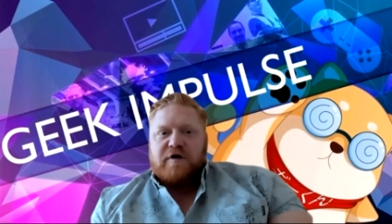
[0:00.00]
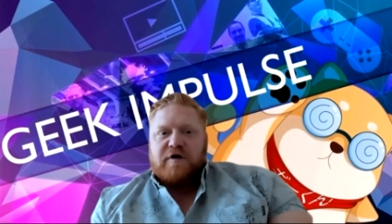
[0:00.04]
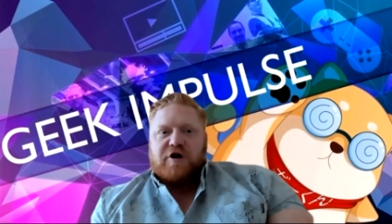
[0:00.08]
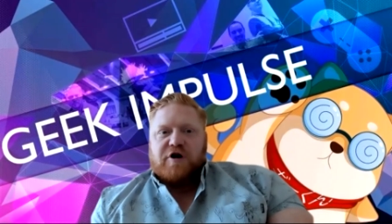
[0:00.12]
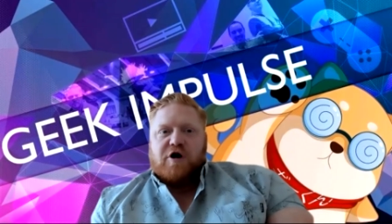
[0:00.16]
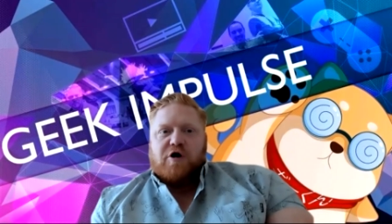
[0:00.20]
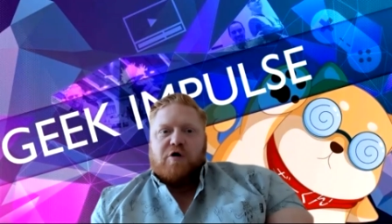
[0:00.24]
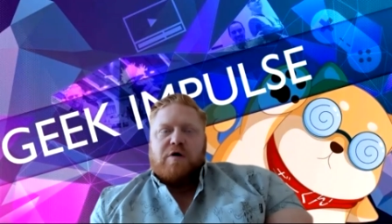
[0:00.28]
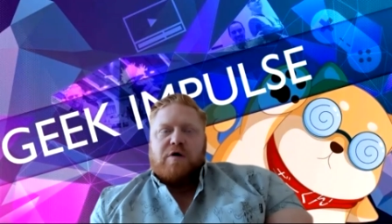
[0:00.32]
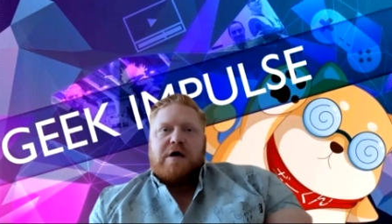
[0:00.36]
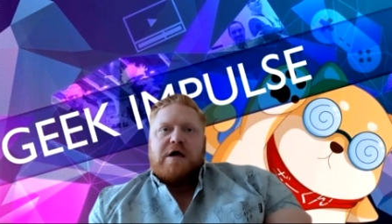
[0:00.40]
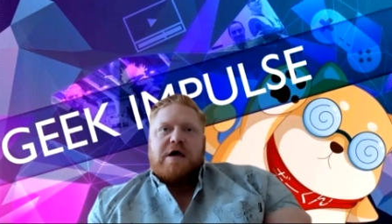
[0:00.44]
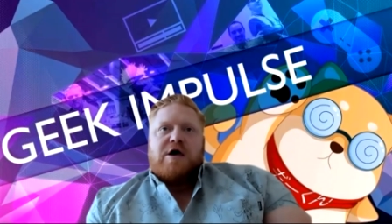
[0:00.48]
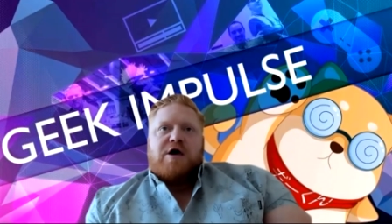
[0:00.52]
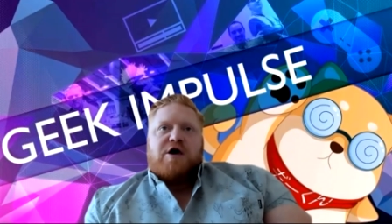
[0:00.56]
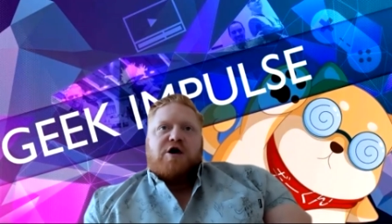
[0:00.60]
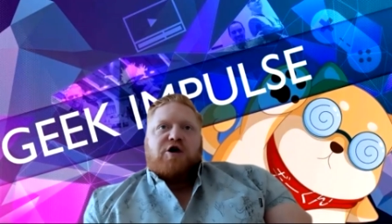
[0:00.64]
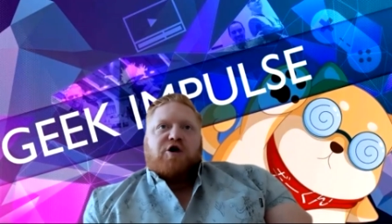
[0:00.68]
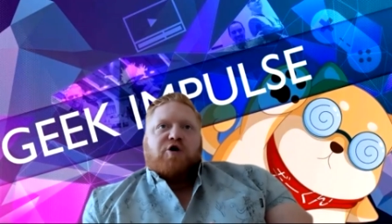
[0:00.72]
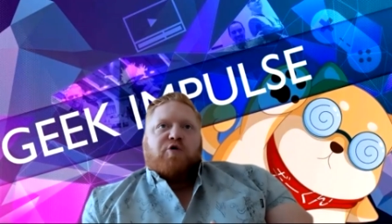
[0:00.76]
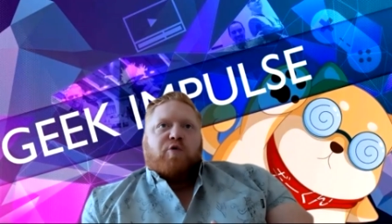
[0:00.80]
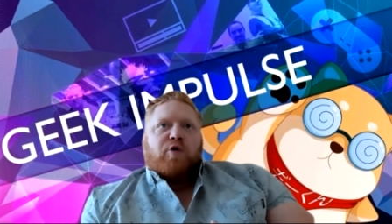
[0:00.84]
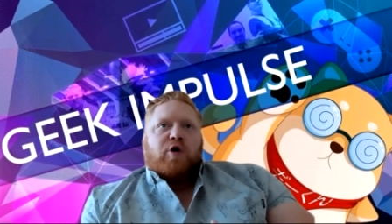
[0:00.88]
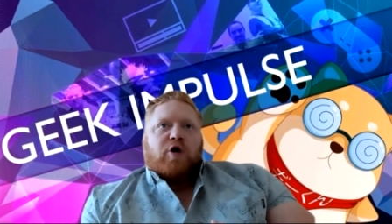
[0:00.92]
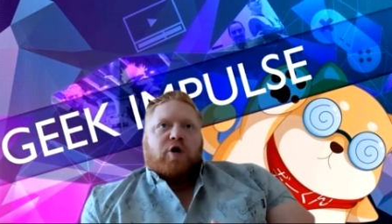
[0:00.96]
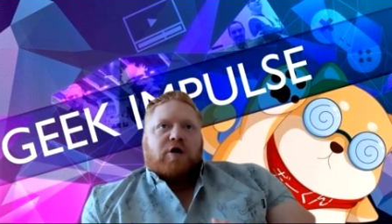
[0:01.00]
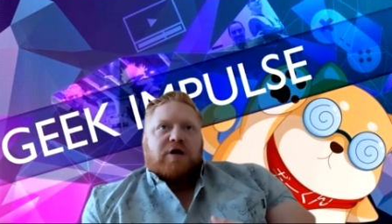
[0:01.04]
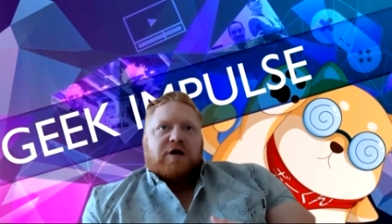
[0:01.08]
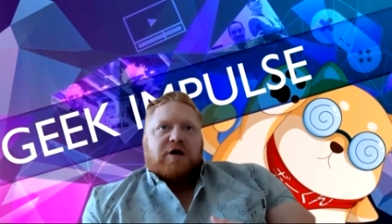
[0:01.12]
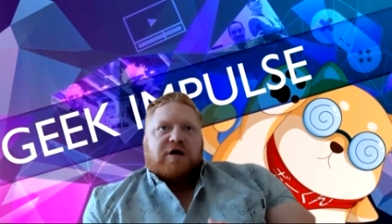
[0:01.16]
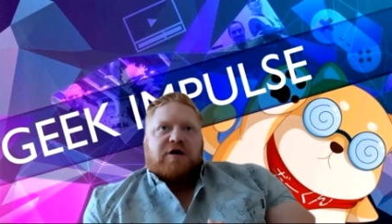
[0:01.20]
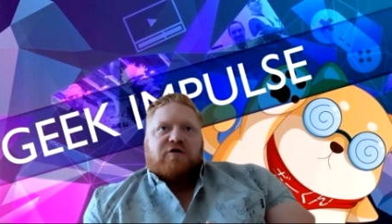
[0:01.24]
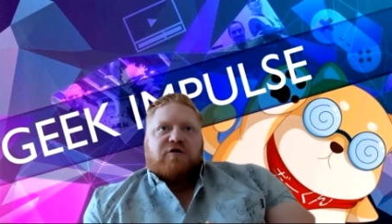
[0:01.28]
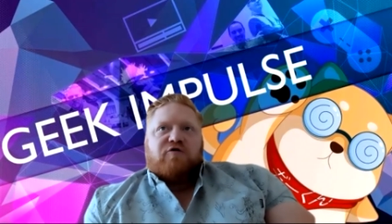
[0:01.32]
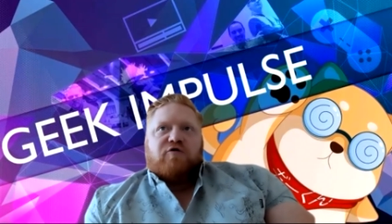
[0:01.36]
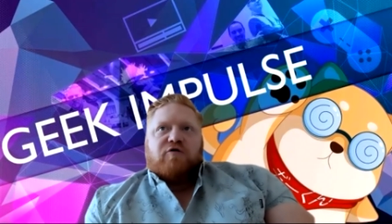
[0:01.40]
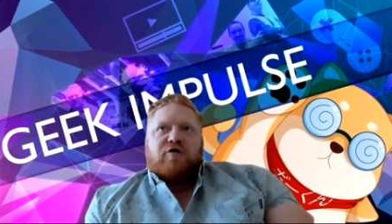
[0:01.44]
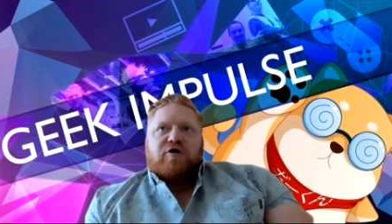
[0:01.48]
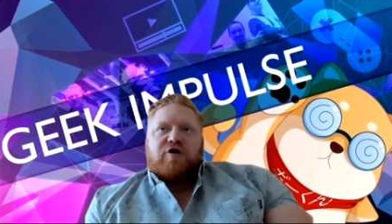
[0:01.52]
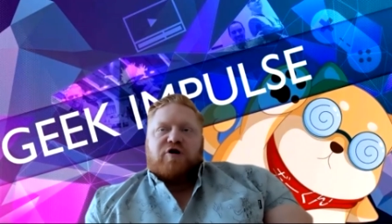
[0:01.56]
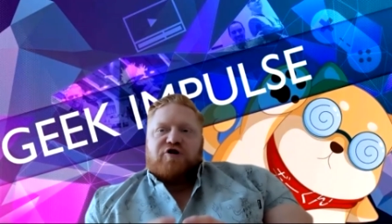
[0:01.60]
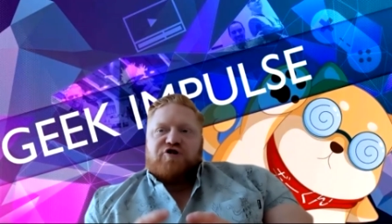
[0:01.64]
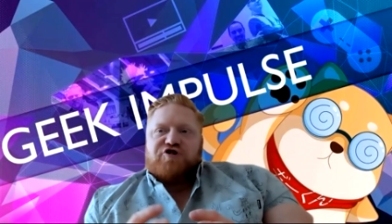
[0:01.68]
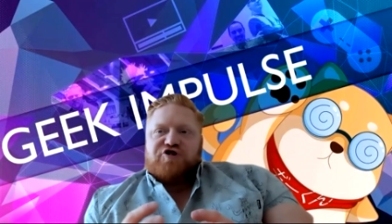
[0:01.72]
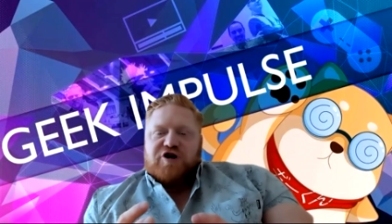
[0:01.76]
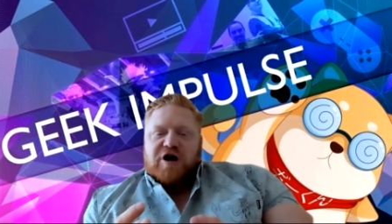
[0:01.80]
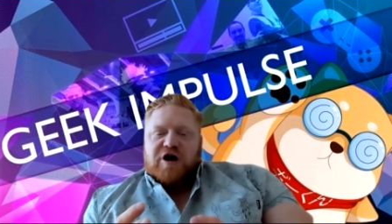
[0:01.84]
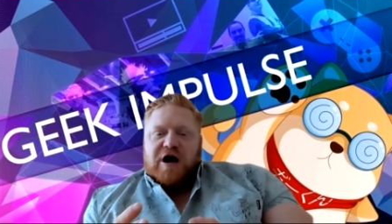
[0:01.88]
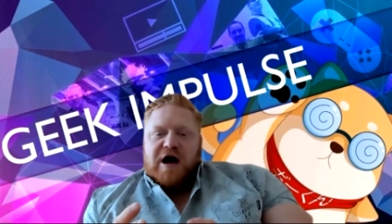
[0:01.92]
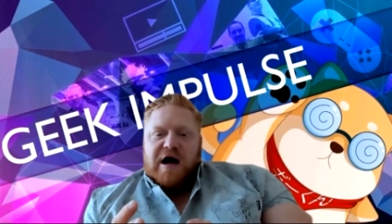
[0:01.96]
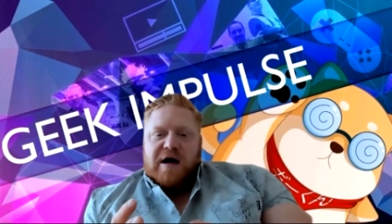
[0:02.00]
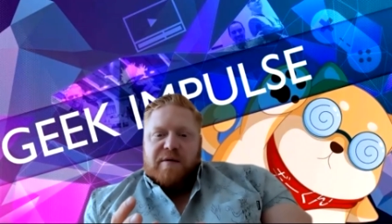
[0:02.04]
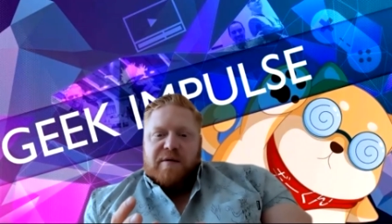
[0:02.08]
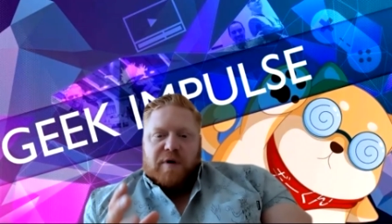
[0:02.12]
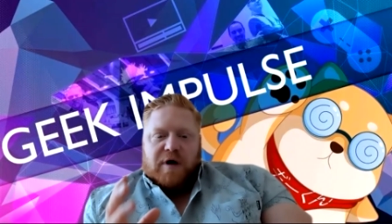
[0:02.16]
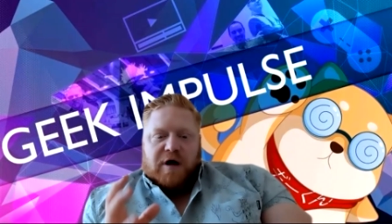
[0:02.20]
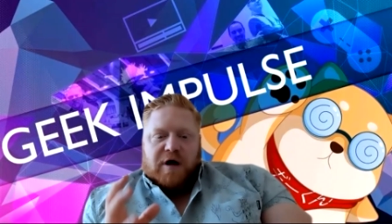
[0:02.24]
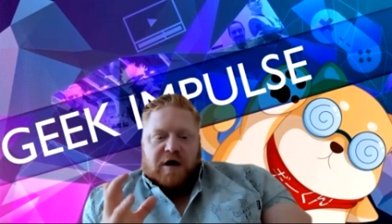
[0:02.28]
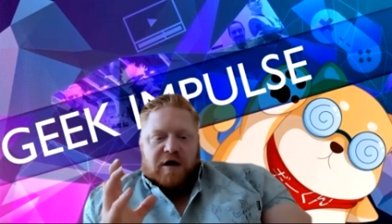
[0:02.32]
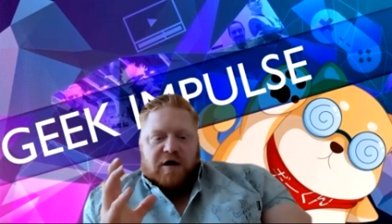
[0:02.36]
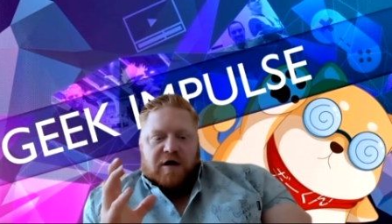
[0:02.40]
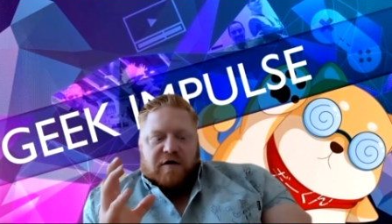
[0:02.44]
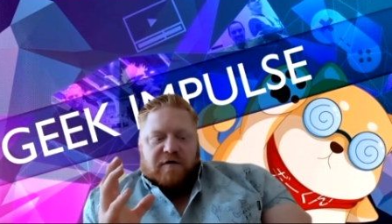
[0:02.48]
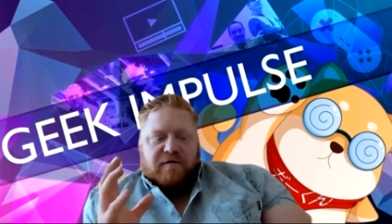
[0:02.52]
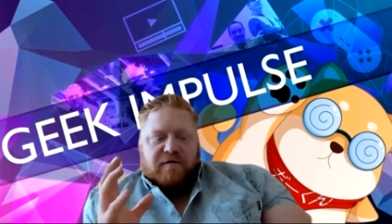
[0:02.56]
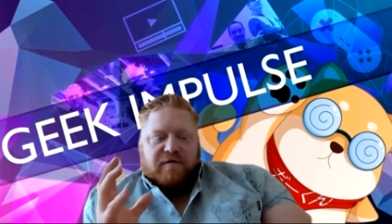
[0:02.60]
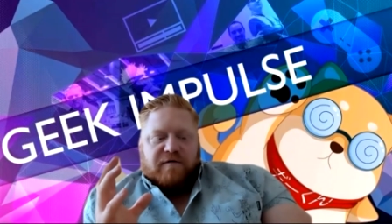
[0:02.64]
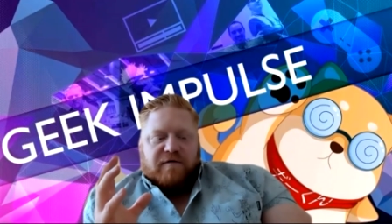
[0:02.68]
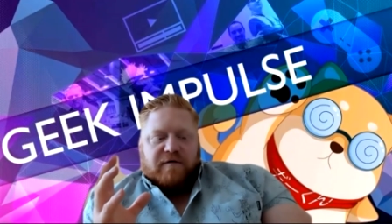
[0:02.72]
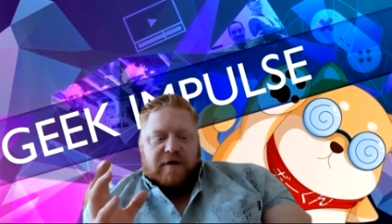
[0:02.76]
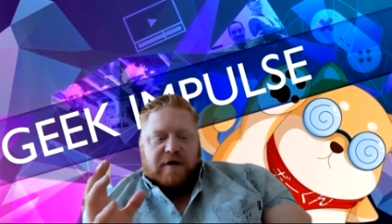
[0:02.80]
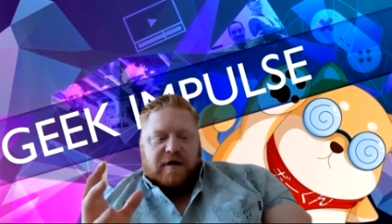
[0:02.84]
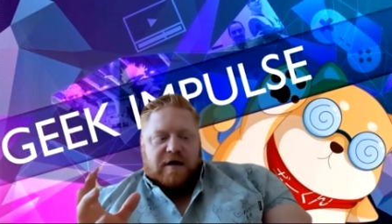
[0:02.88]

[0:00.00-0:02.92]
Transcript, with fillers: You know, you really do a good job of,